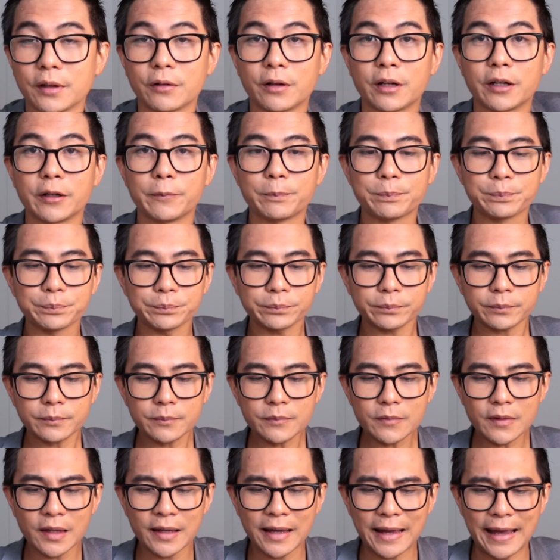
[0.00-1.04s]
right?
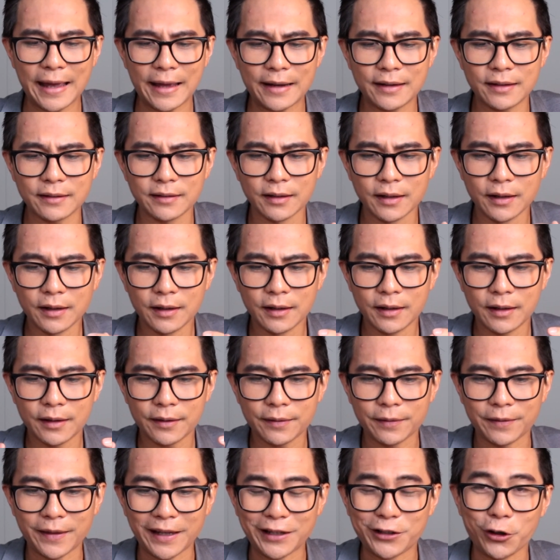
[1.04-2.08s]
And
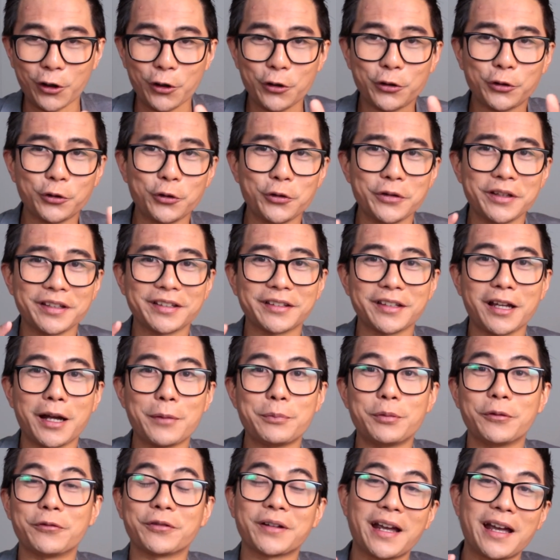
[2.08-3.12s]
they go through this
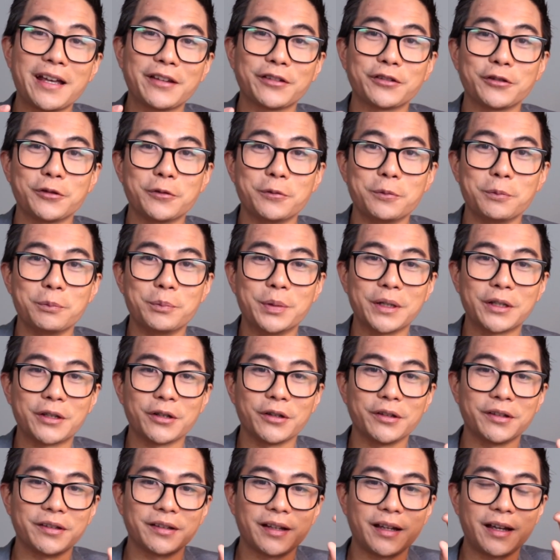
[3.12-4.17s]
type of chasm
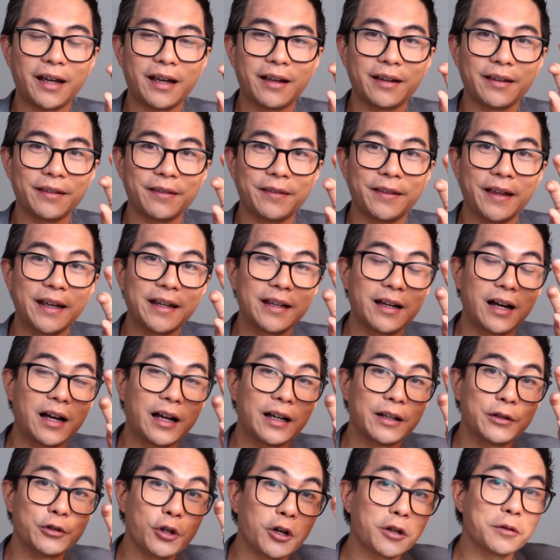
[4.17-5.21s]
because they
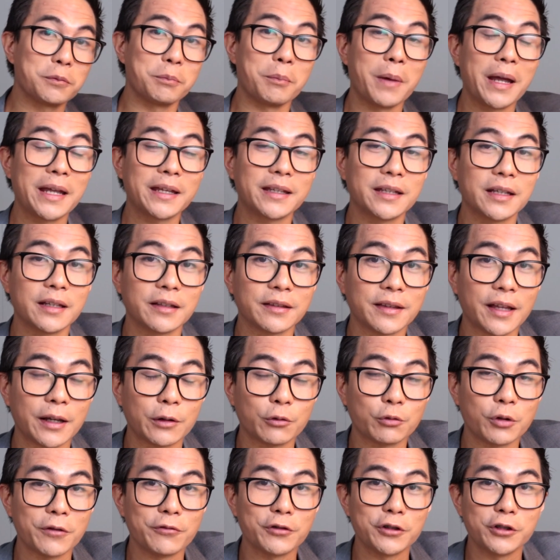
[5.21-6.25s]
are not making
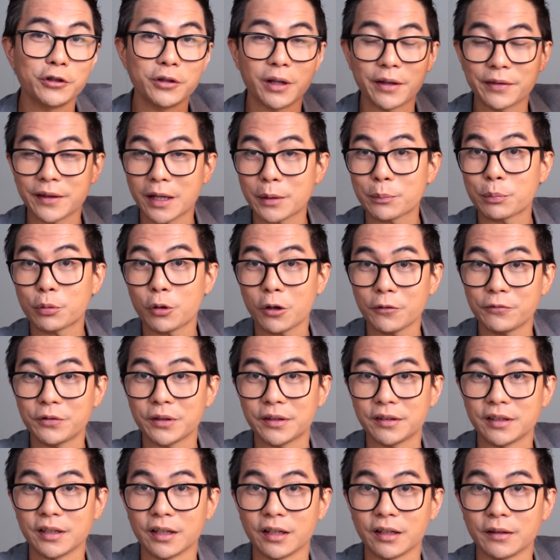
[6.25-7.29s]
that revenue and that
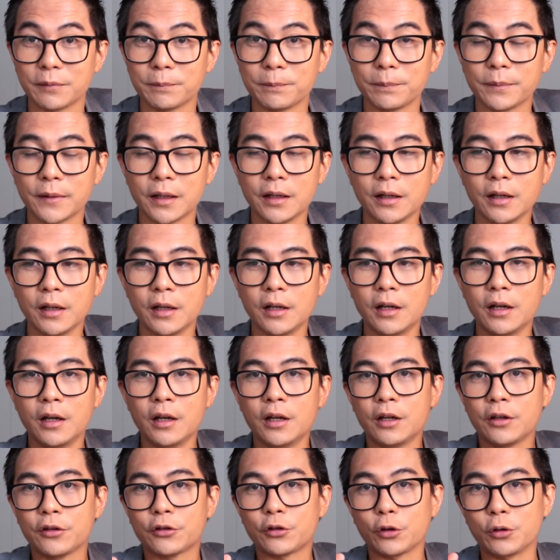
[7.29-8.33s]
profits yet.
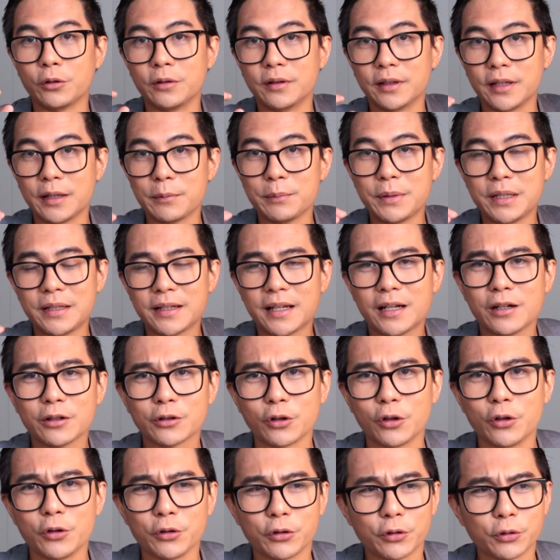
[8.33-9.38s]
So let me now
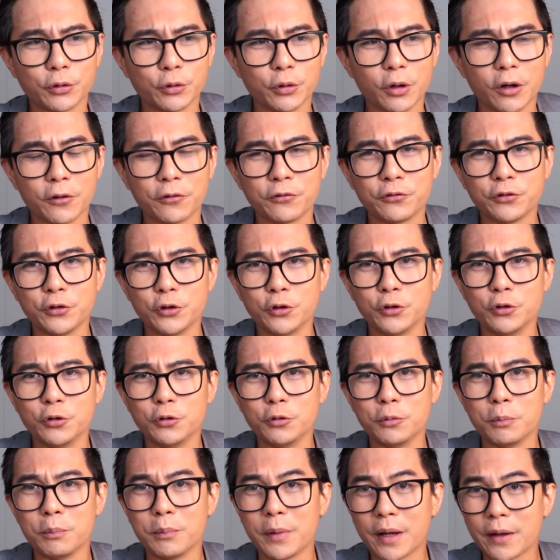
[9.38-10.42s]
go through a
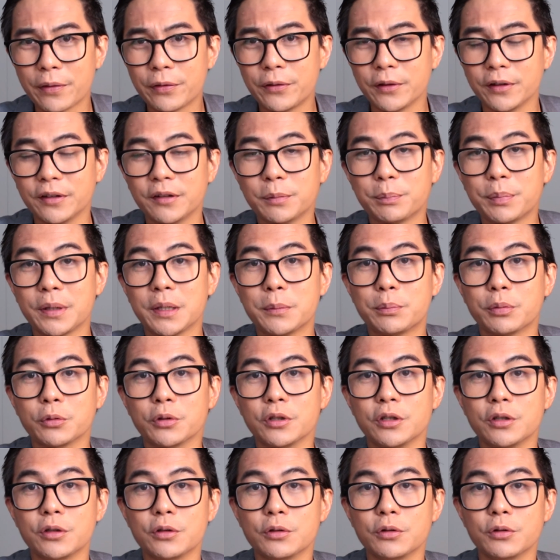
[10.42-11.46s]
few methods people
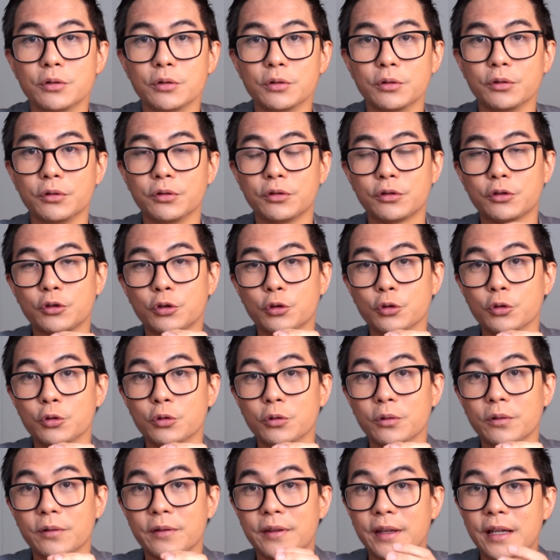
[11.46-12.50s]
use
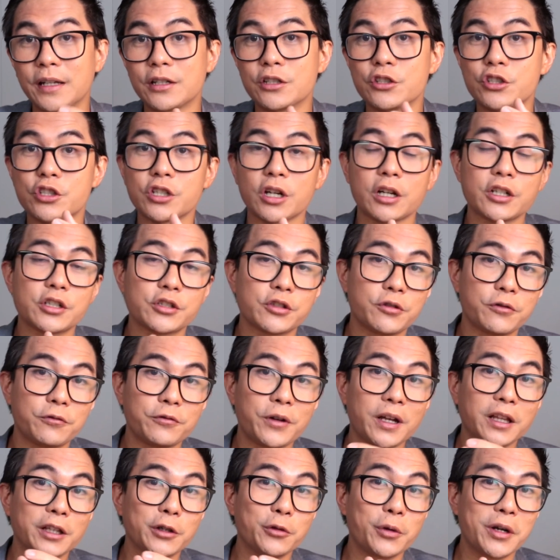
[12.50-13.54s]
to then judge the
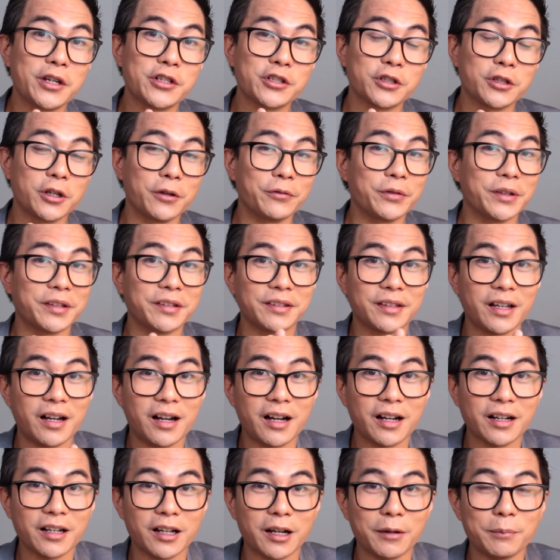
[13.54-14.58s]
valuation of a
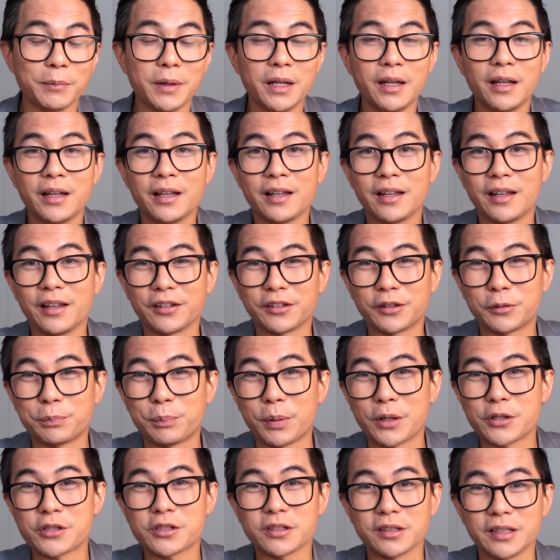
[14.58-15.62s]
startup,
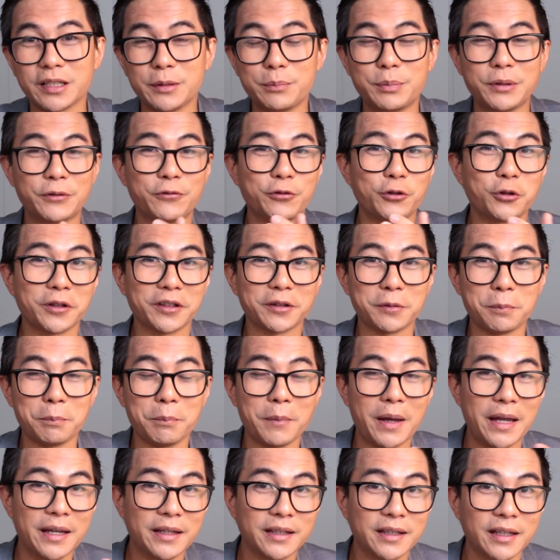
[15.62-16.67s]
especially before it's
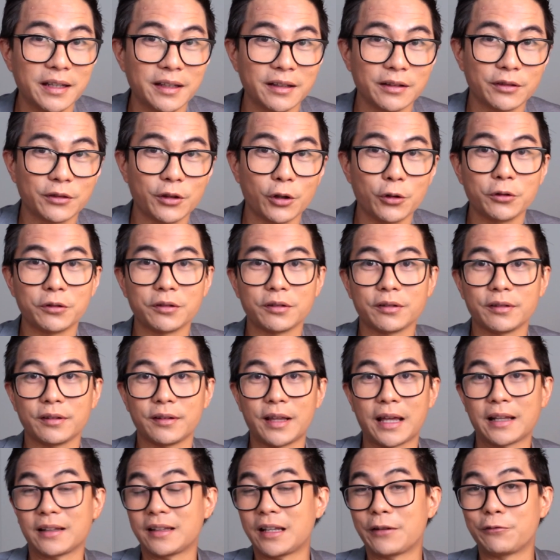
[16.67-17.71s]
making those
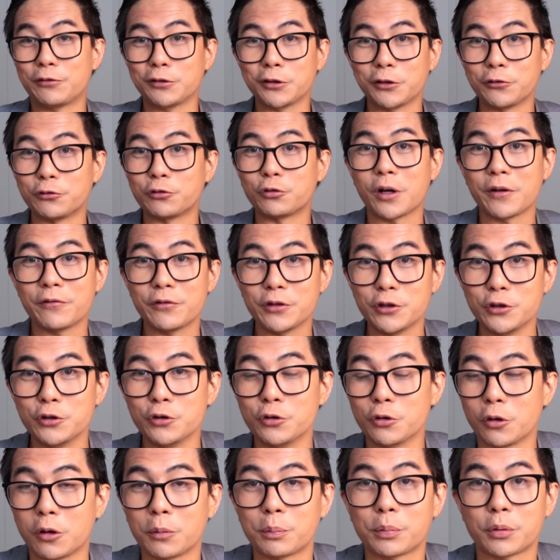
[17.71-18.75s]
that level of
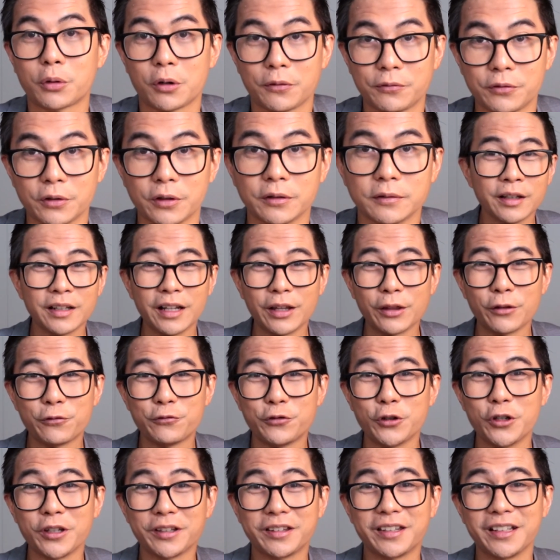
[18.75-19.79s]
revenue or profit. Now, the
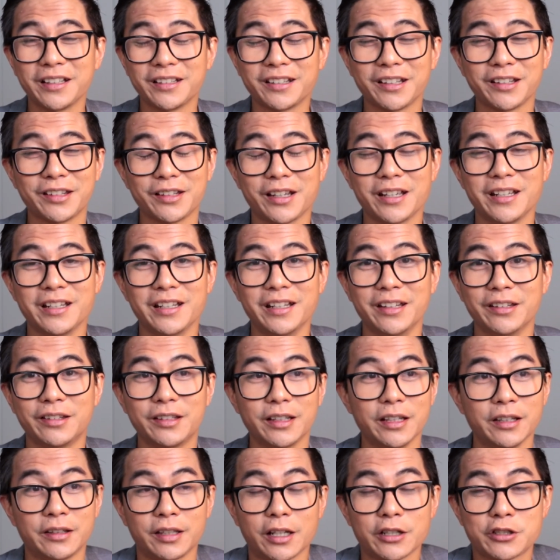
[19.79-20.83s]
first thing to say is
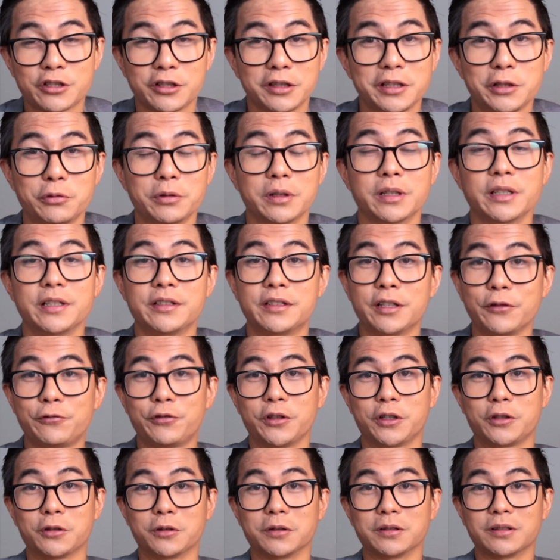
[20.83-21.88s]
it's actually really
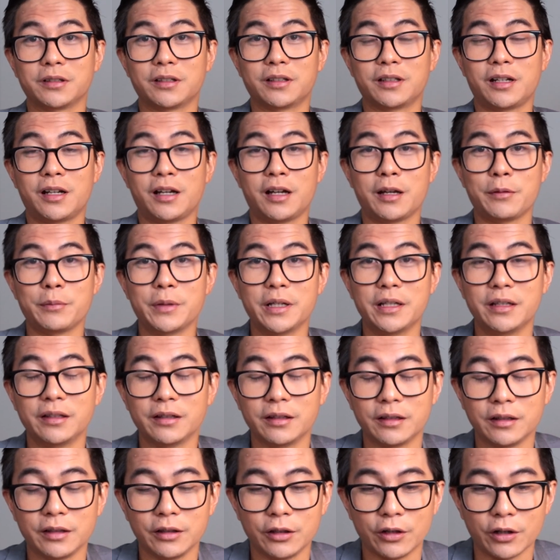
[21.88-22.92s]
difficult. I
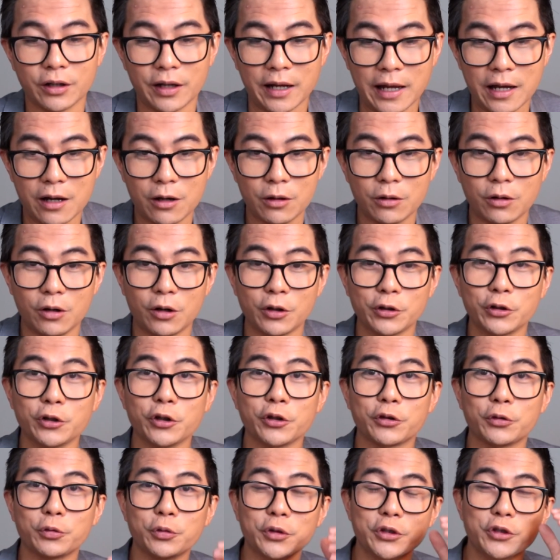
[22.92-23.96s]
mean, you know, how on
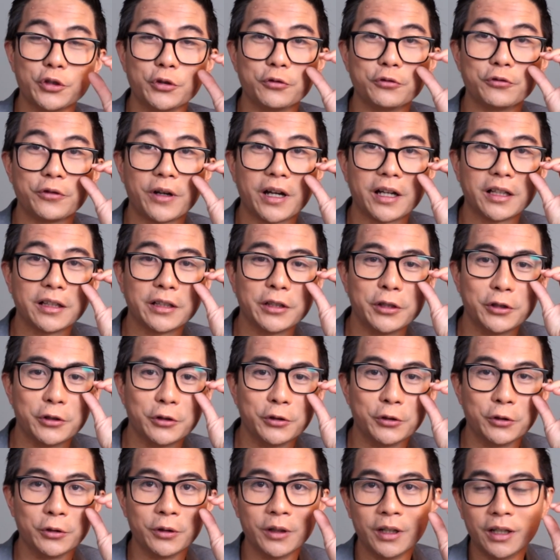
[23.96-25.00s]
earth would you
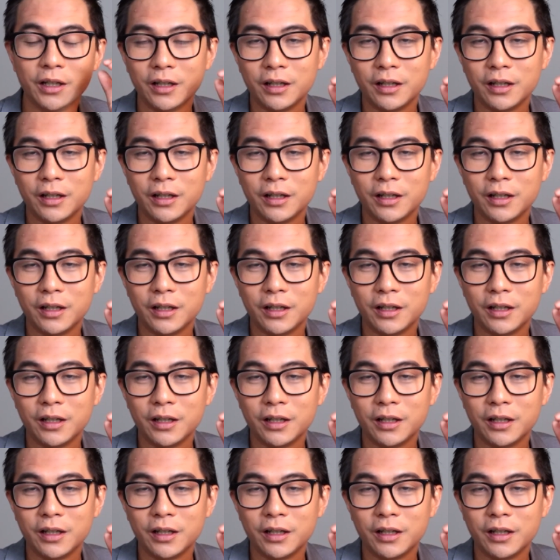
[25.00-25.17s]
value